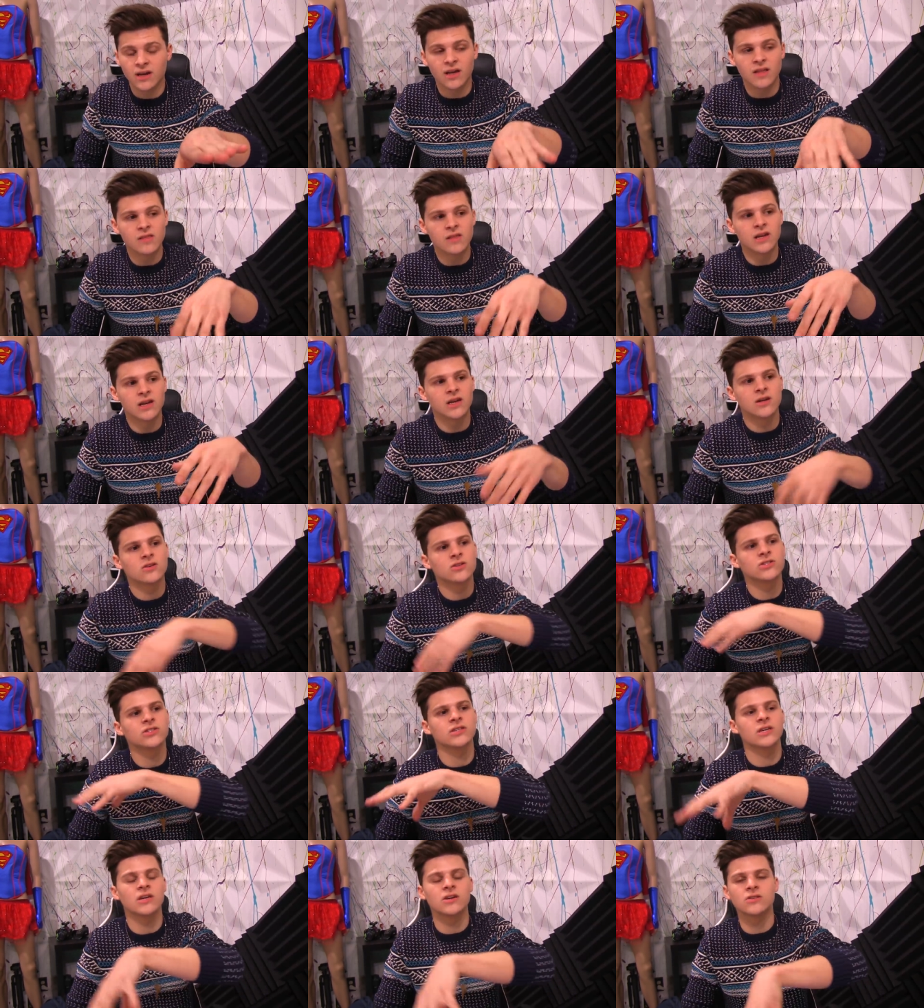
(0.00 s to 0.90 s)
And then
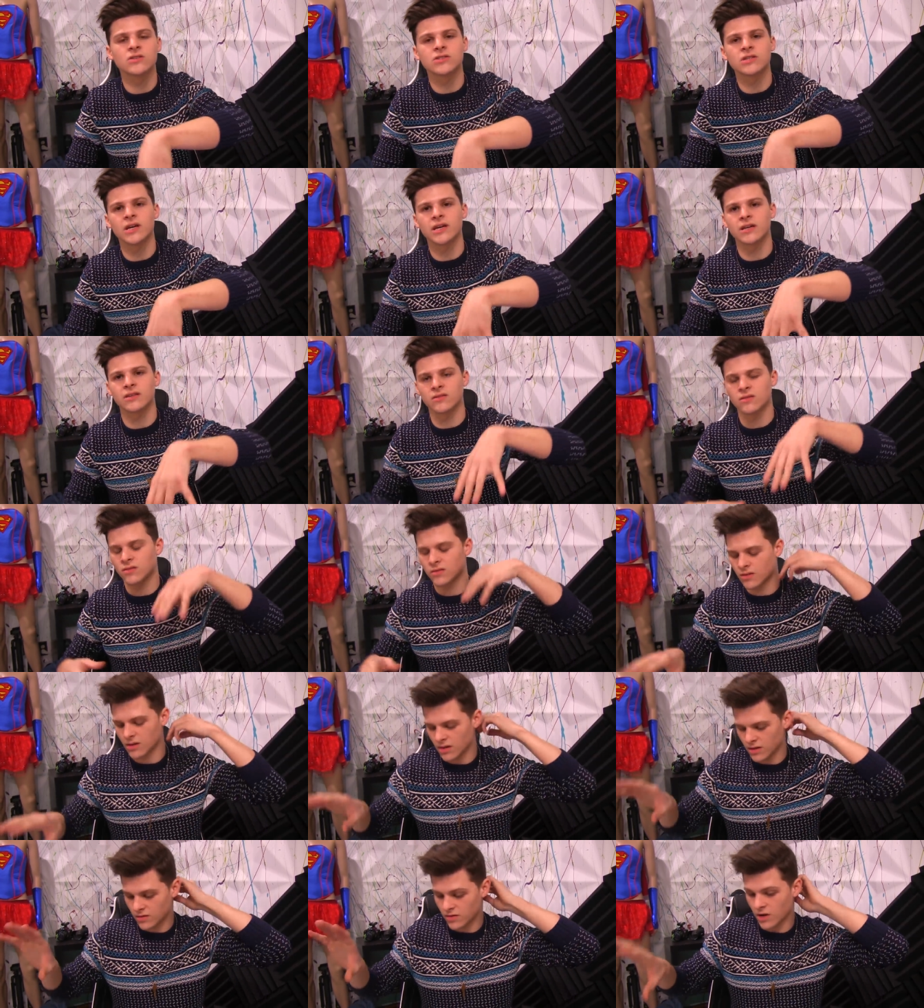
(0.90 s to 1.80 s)
here's here's like
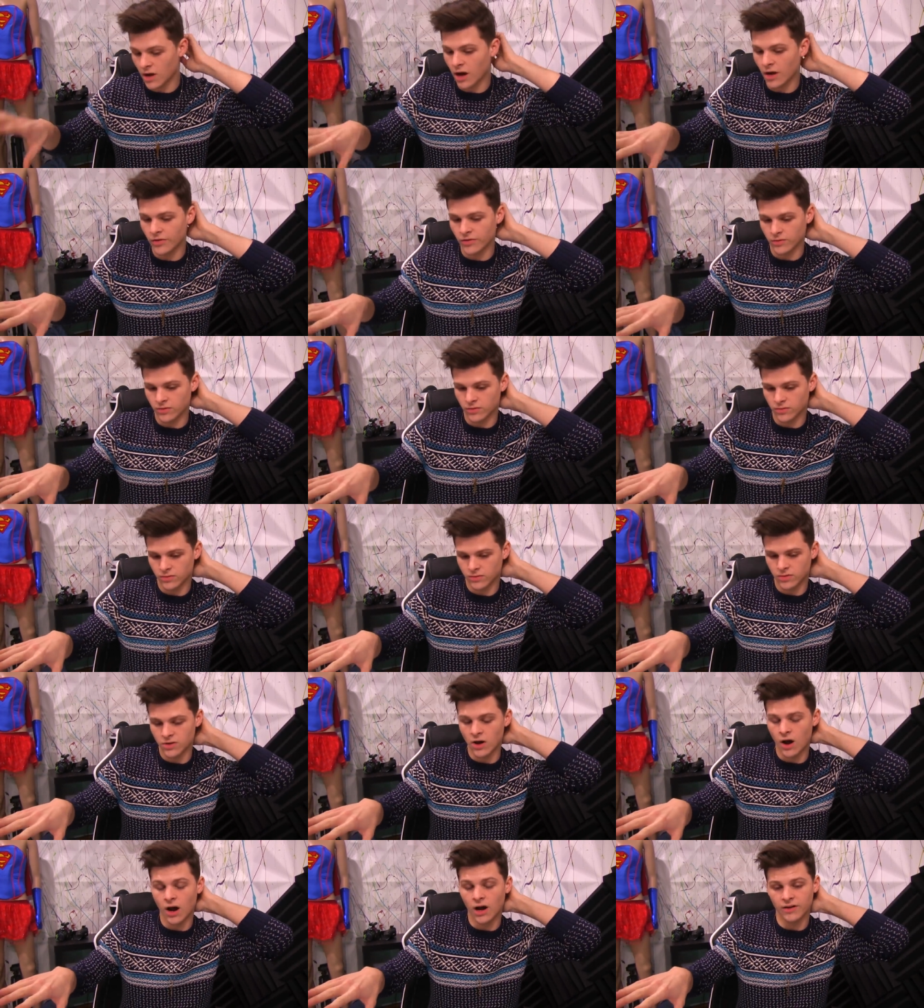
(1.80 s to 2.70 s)
the other
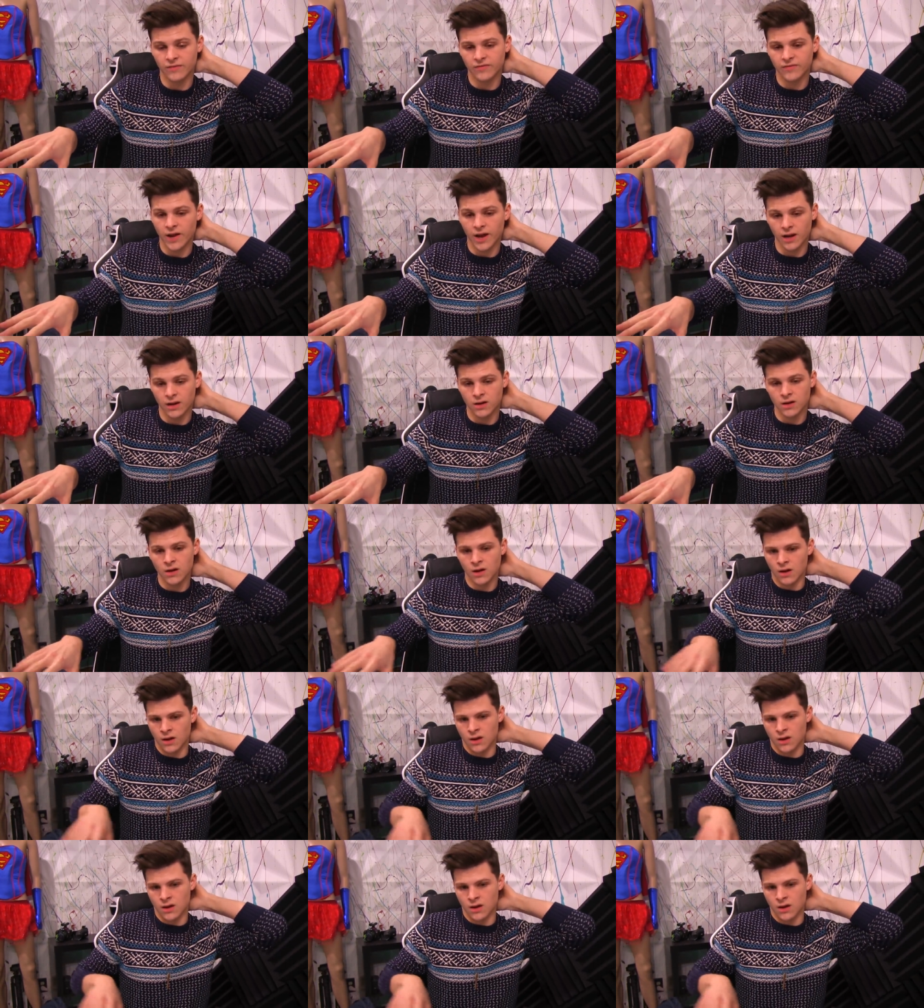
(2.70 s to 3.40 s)
non fan.